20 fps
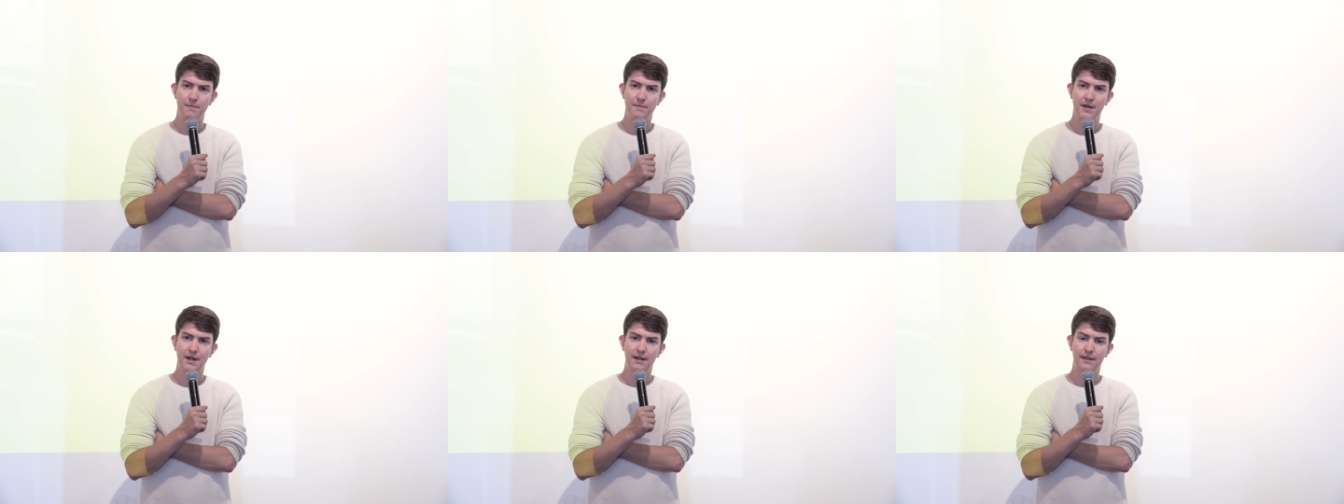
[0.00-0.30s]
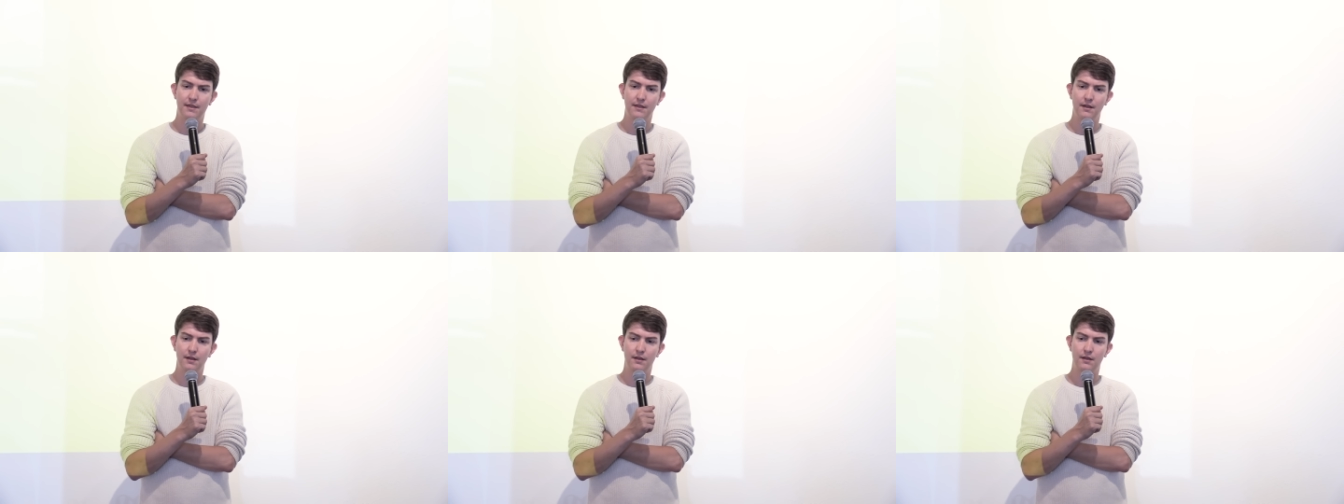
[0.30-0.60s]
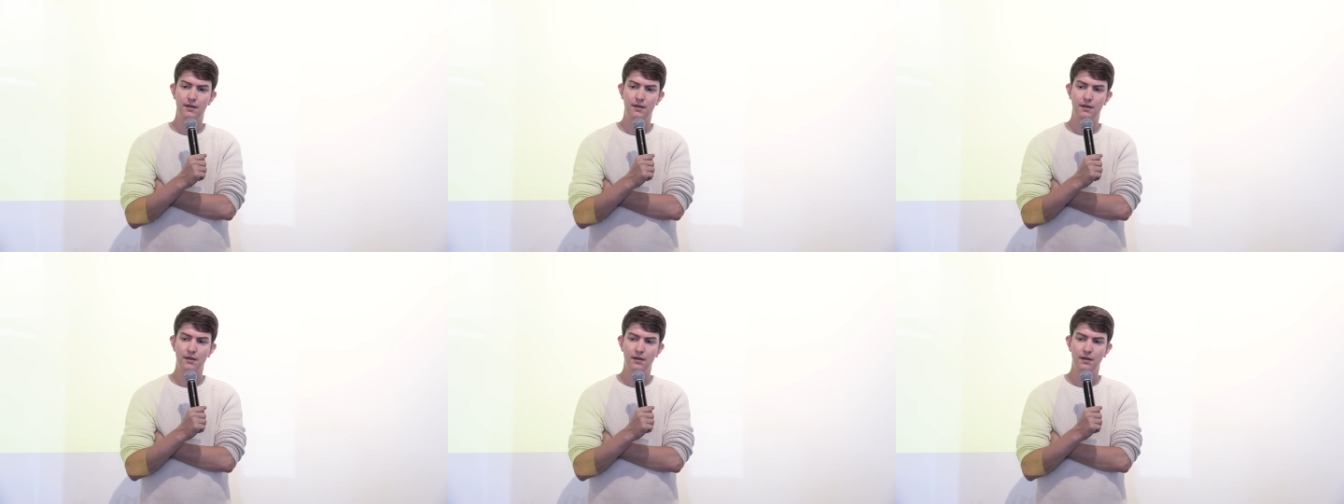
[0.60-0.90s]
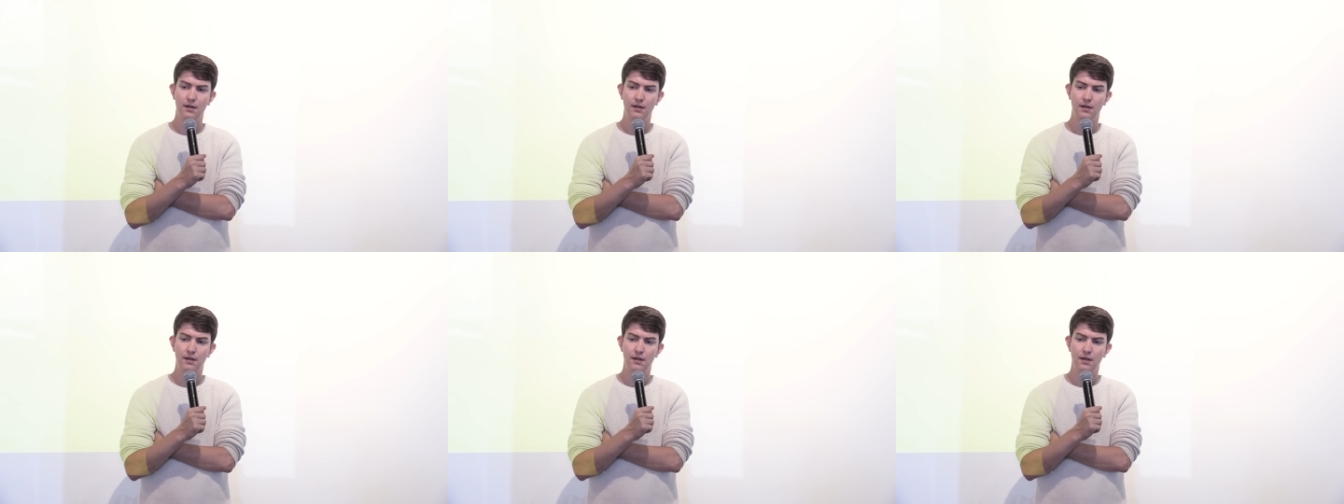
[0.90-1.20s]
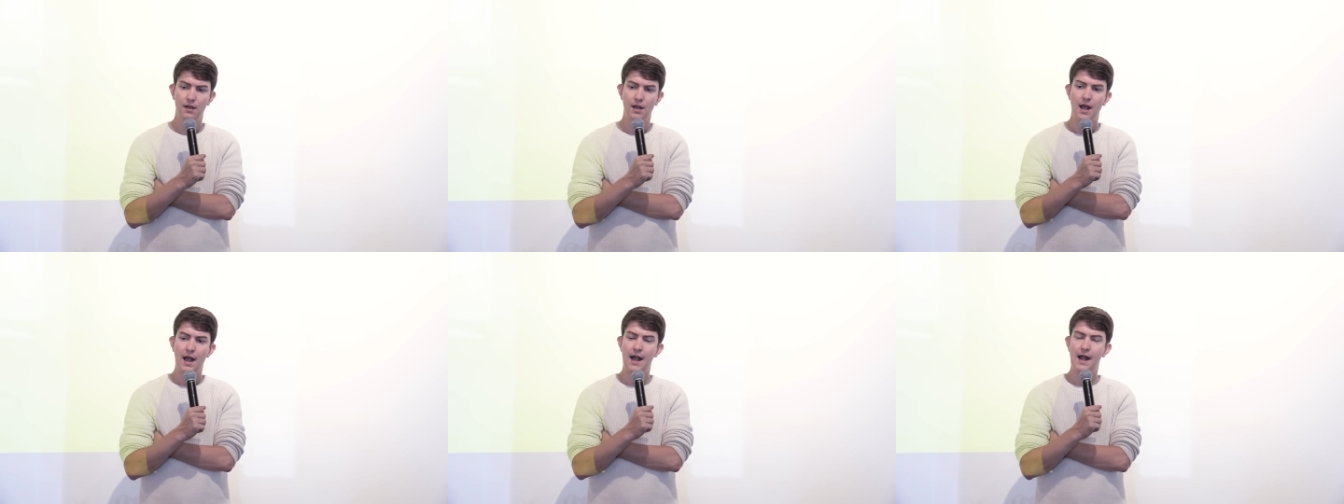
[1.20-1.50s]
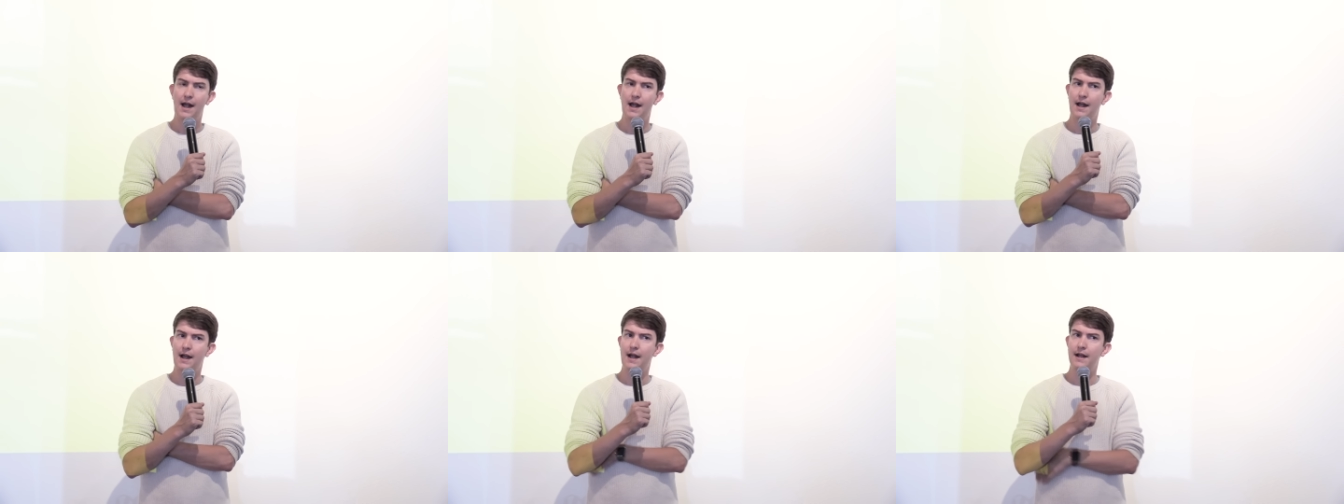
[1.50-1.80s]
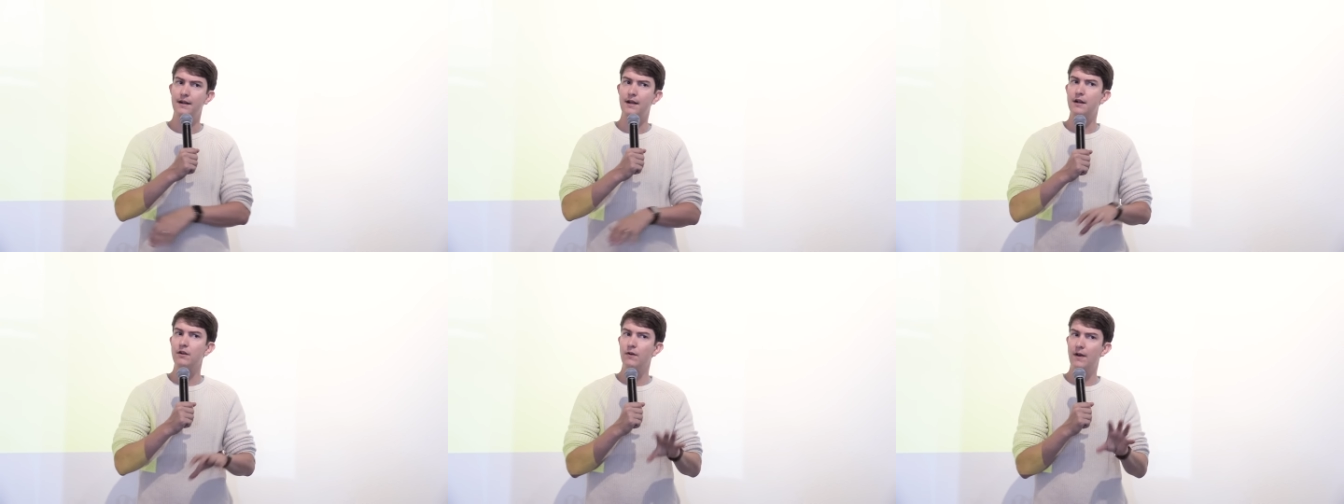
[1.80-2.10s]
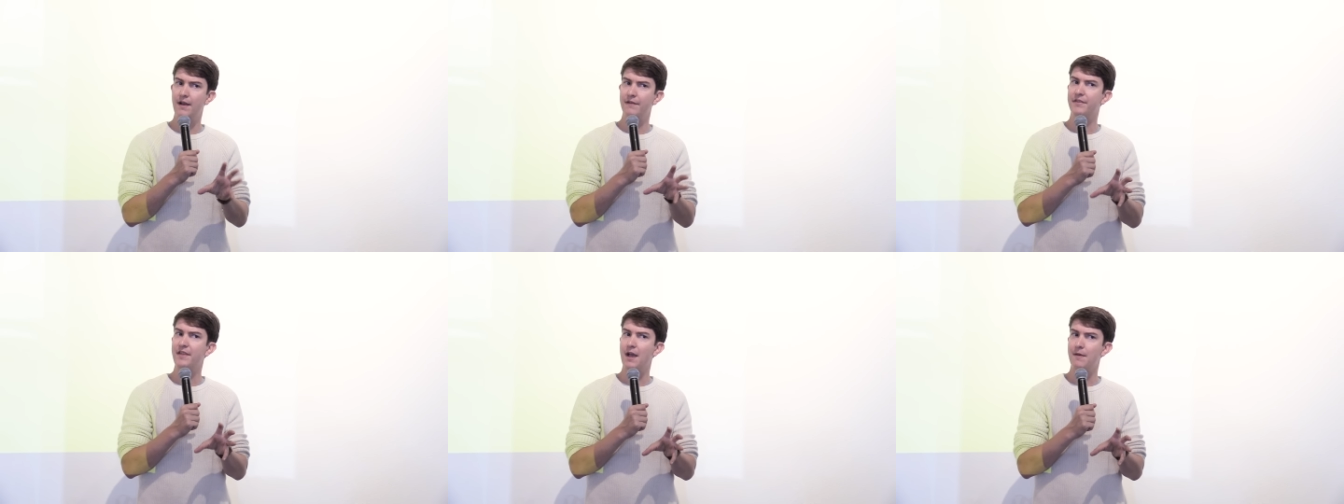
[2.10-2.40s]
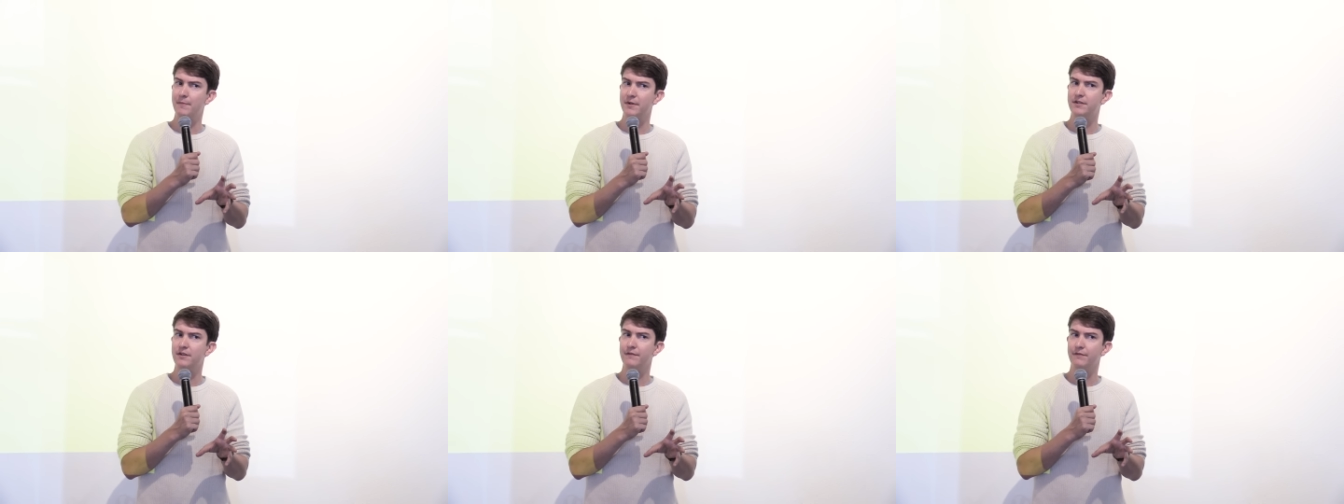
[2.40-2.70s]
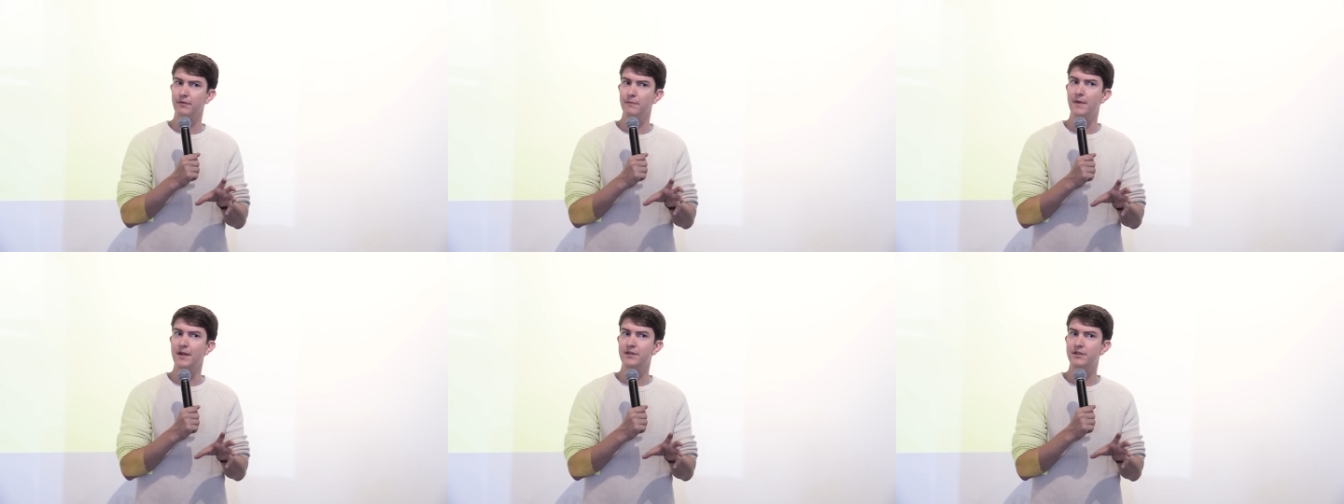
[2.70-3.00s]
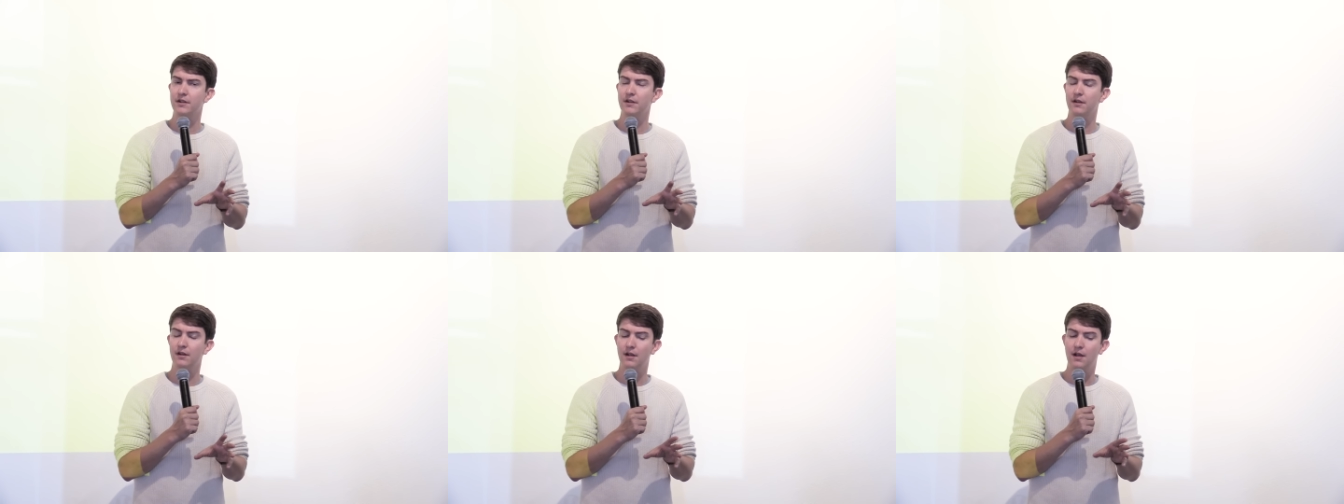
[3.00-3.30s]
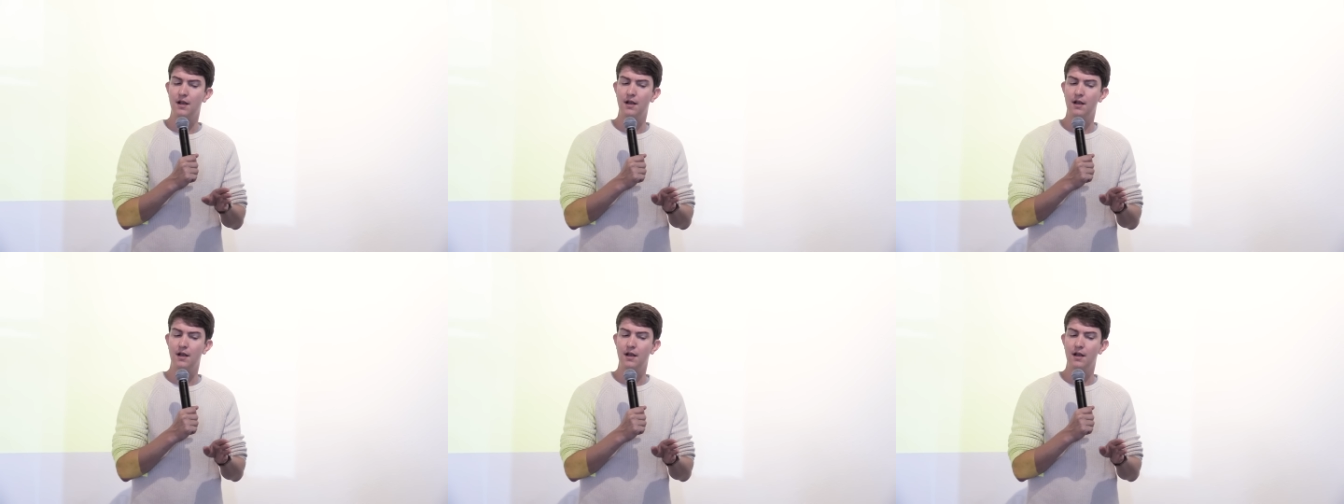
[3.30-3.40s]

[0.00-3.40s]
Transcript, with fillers: I mean, I think I don't have that much information.